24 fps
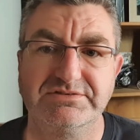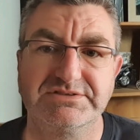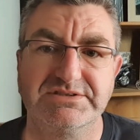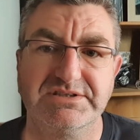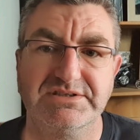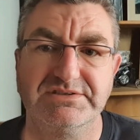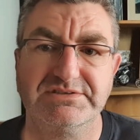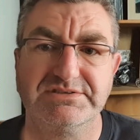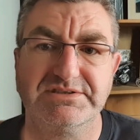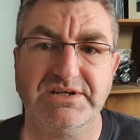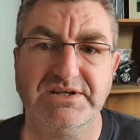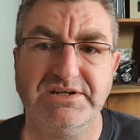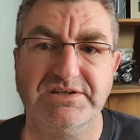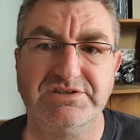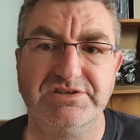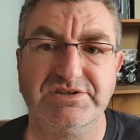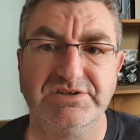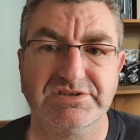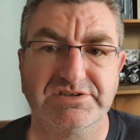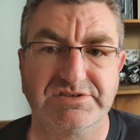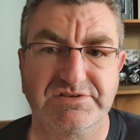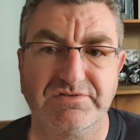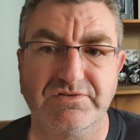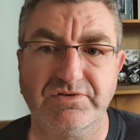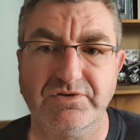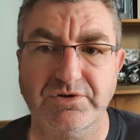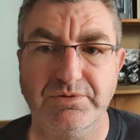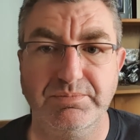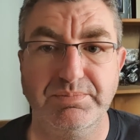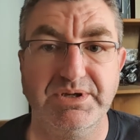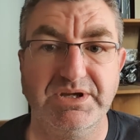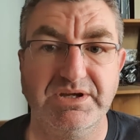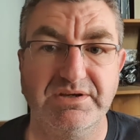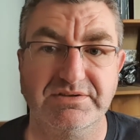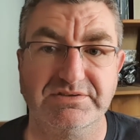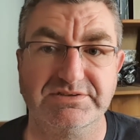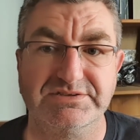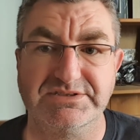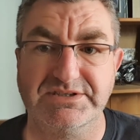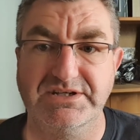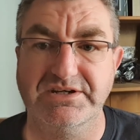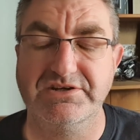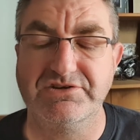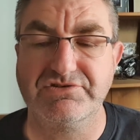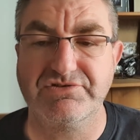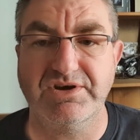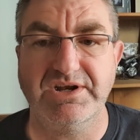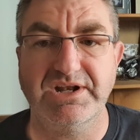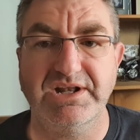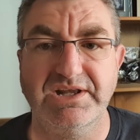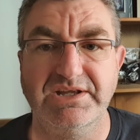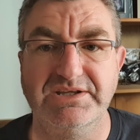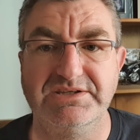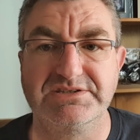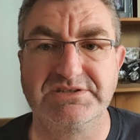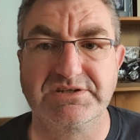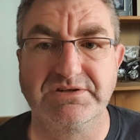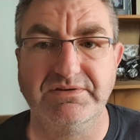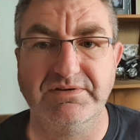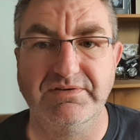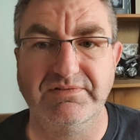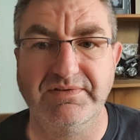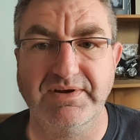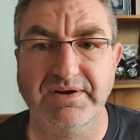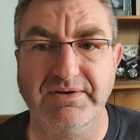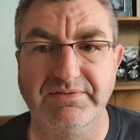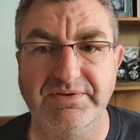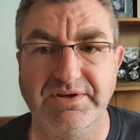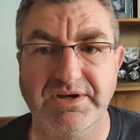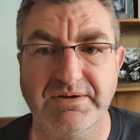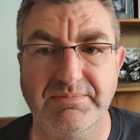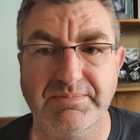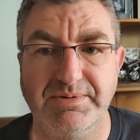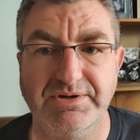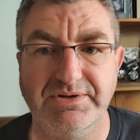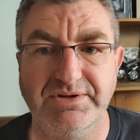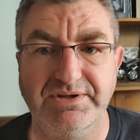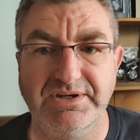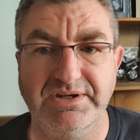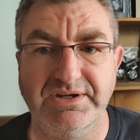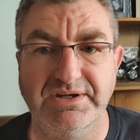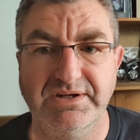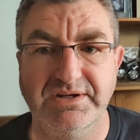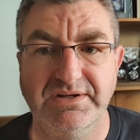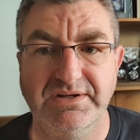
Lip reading: sensations are all because the adrenaline's going around our body.